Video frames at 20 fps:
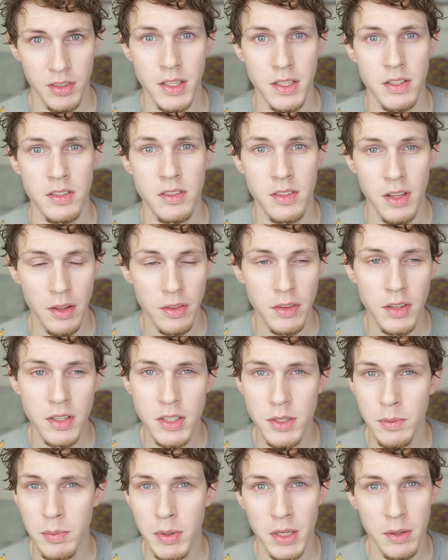It is
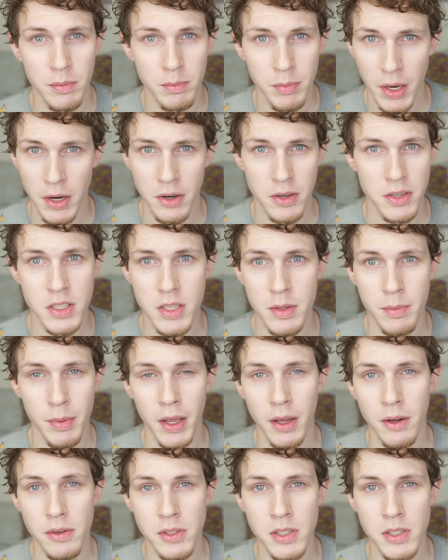nothing to be embarrassed about.